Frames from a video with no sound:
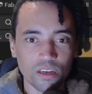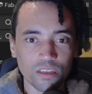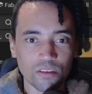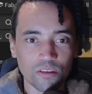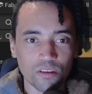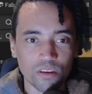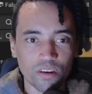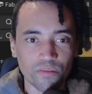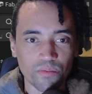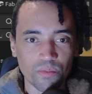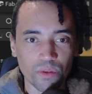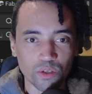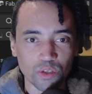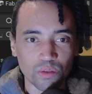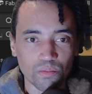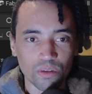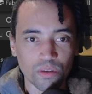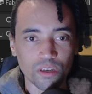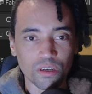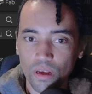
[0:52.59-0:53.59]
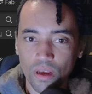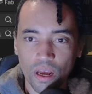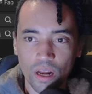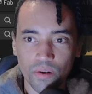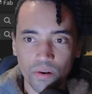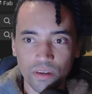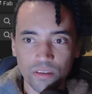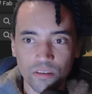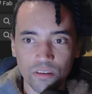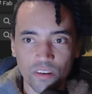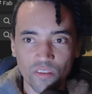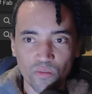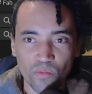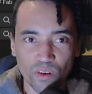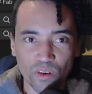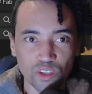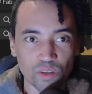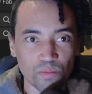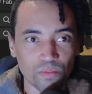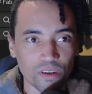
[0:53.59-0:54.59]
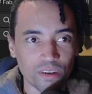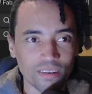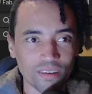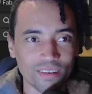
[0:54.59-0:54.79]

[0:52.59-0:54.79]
turn off motion blur. How do I turn off motion blur?